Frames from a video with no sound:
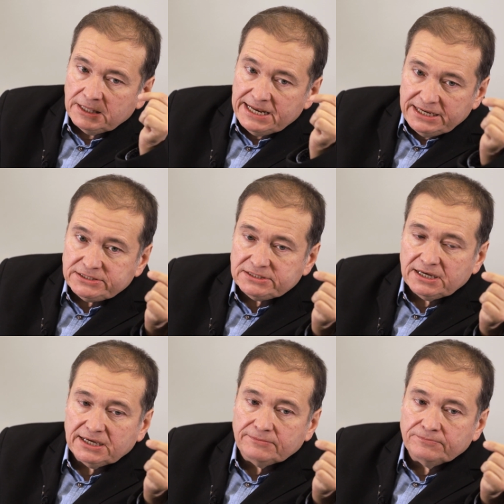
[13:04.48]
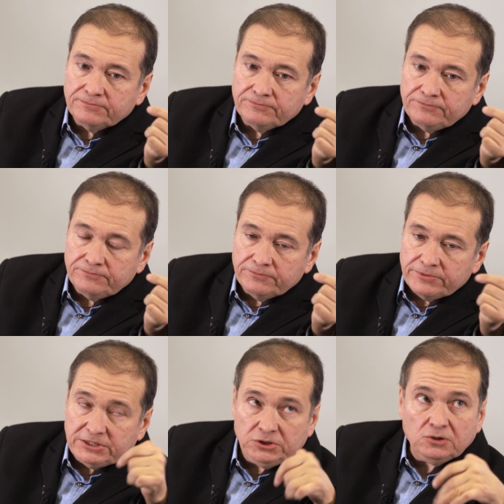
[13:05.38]
the next time
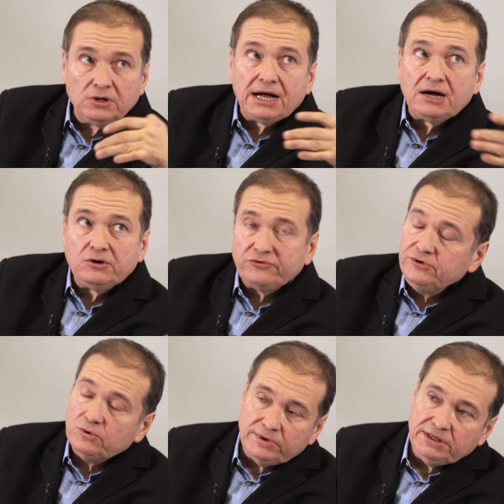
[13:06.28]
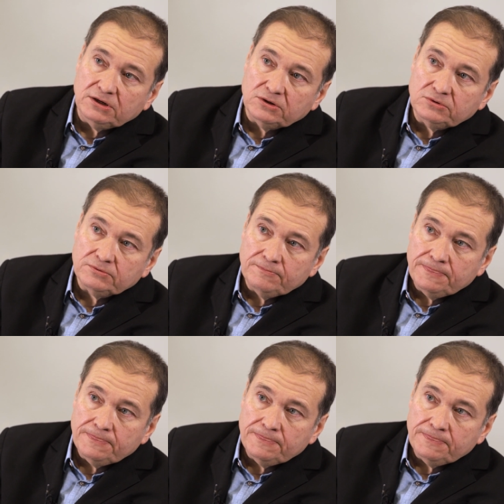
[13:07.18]
that you look out of your window